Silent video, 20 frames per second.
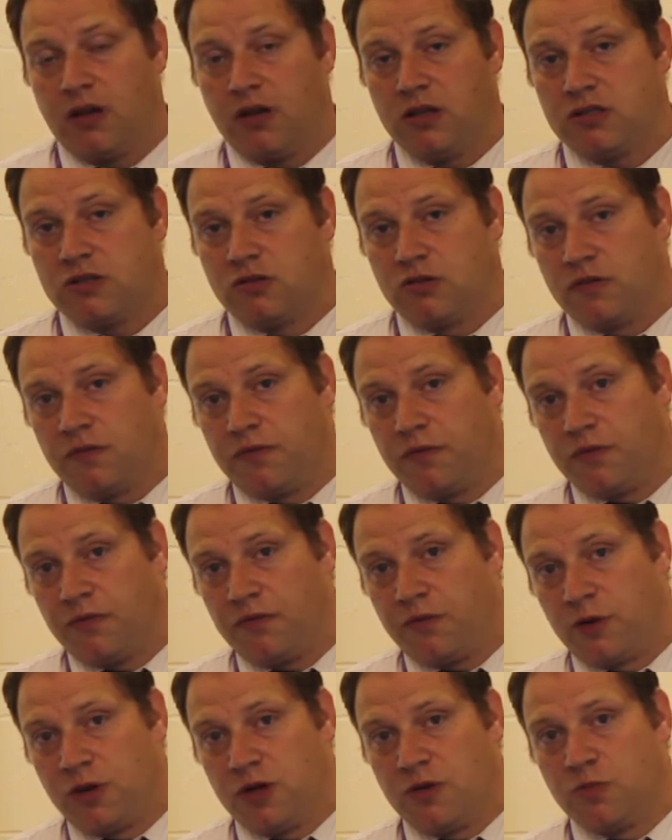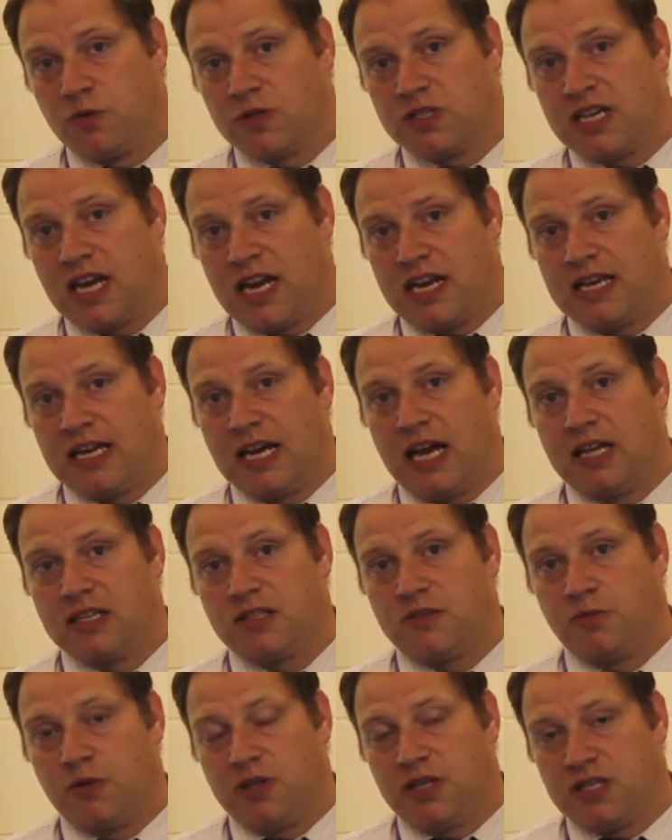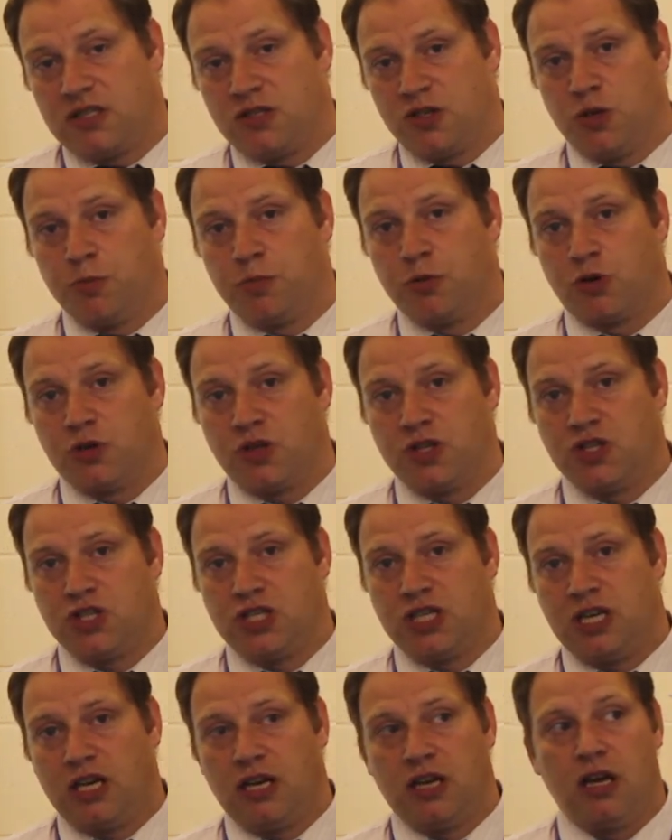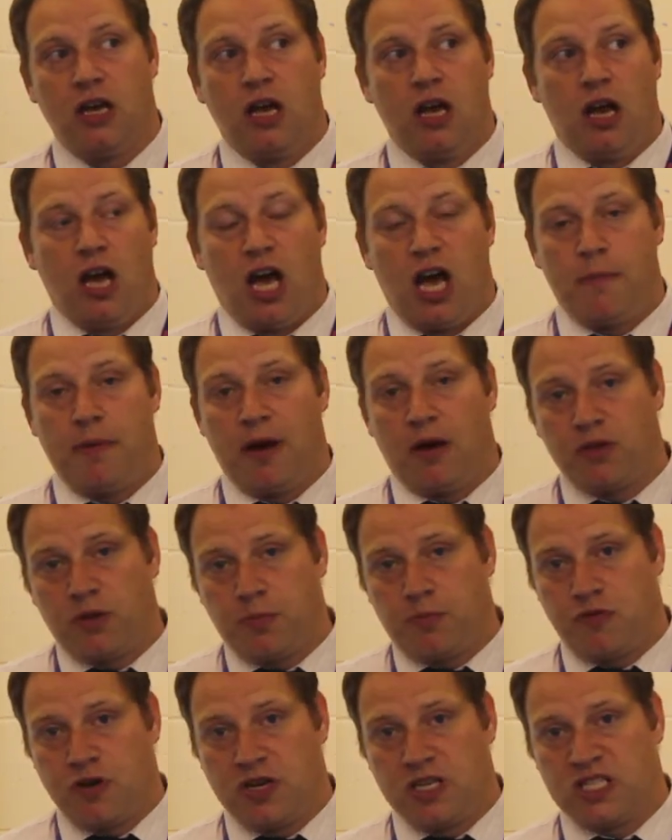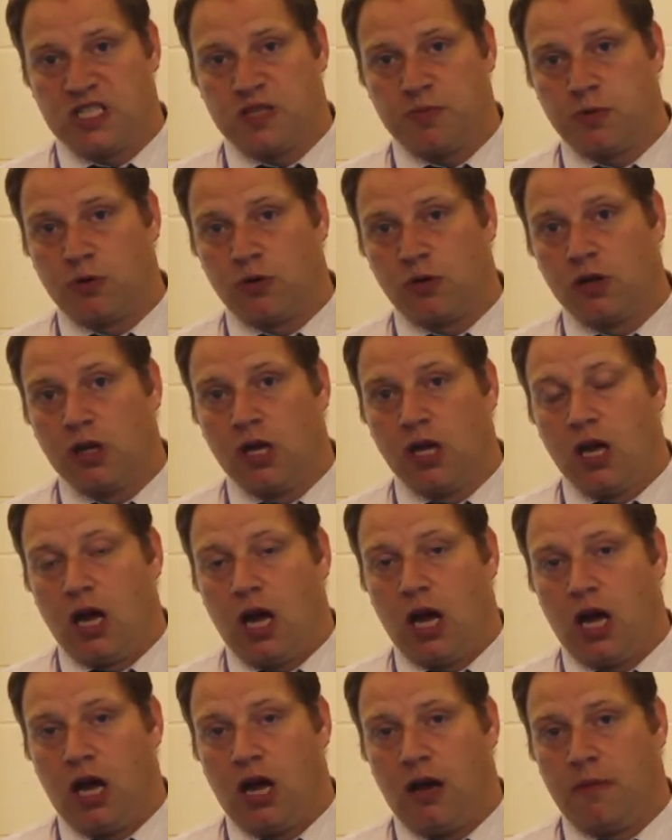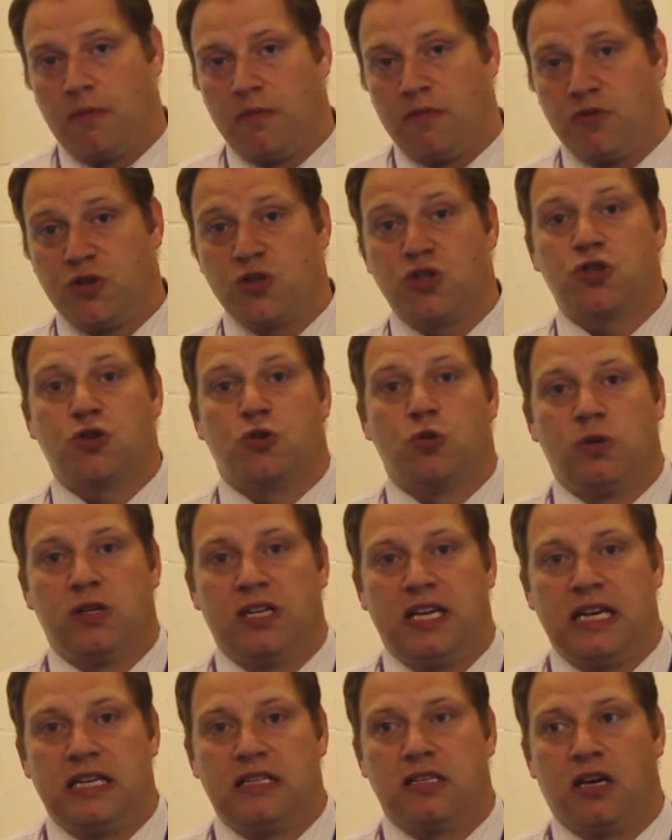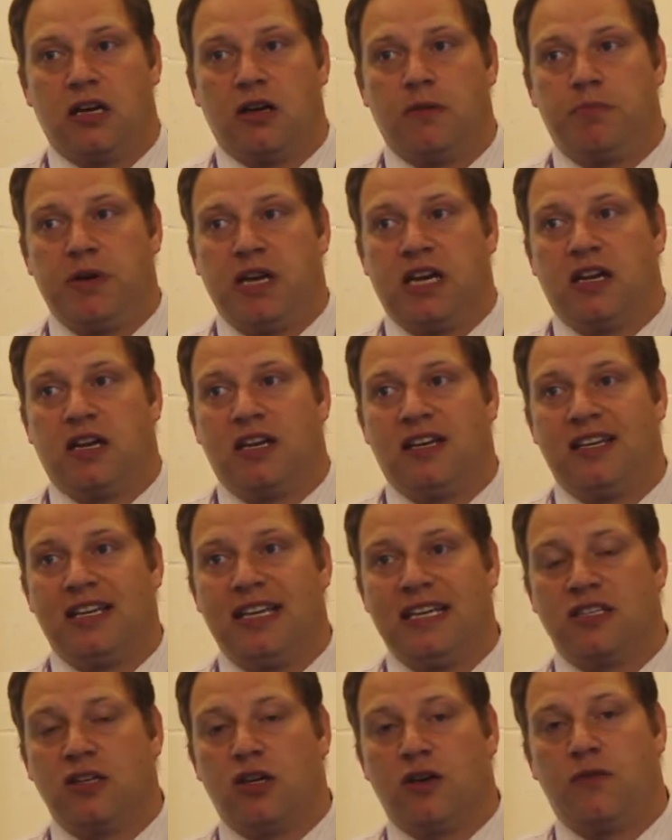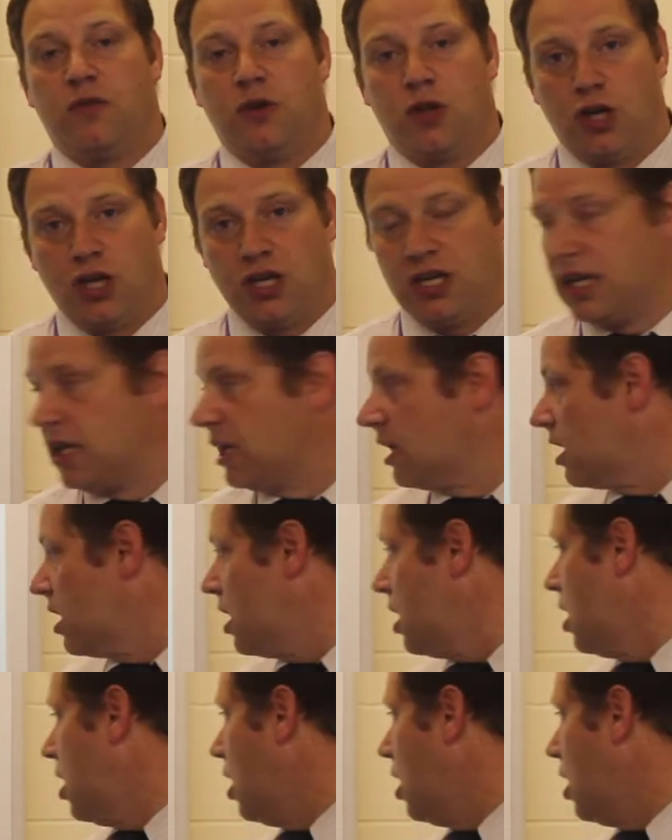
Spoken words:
sort of Fullan was getting at with his new book this year about the principal, the school leader being a leader of learning.